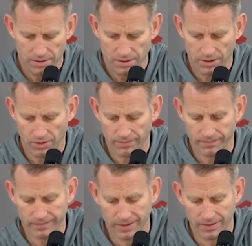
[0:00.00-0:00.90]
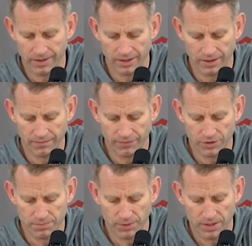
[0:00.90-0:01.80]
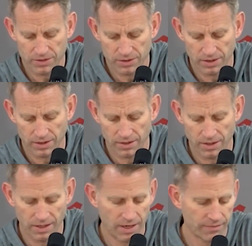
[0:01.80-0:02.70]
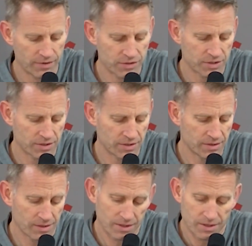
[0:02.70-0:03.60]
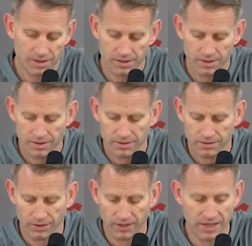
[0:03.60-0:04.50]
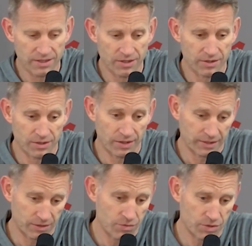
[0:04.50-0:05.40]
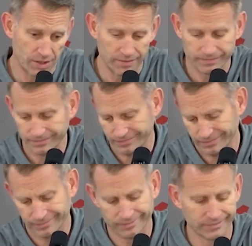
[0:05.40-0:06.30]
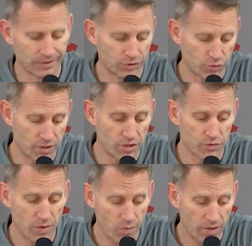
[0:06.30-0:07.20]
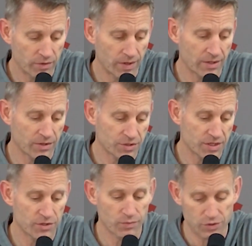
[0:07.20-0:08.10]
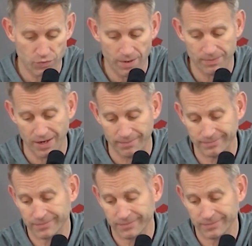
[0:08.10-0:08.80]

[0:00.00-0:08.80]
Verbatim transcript: you know, they're, they're in first place. They're they're ahead of us in the league. Like you said, the two years we won the regular season, we swept them.